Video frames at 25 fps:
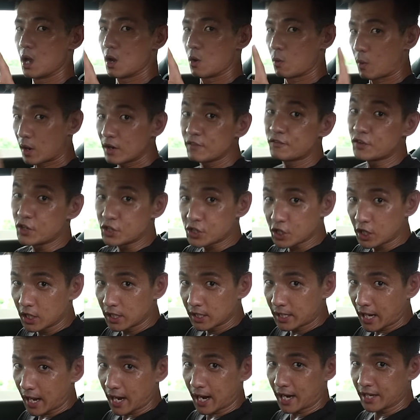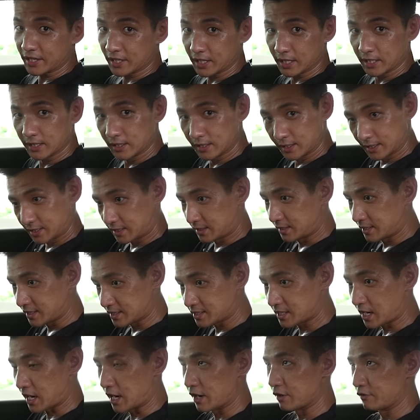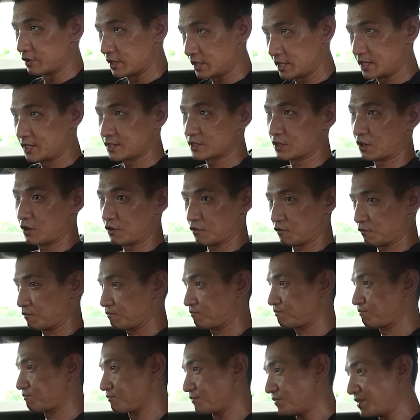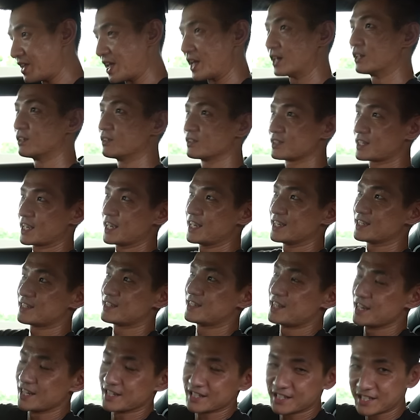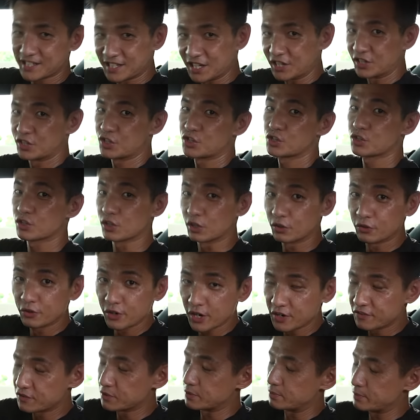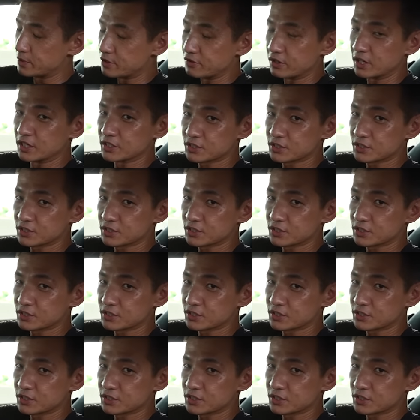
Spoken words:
One feature that I think this car really sort of nails is this, the digital rearview mirror.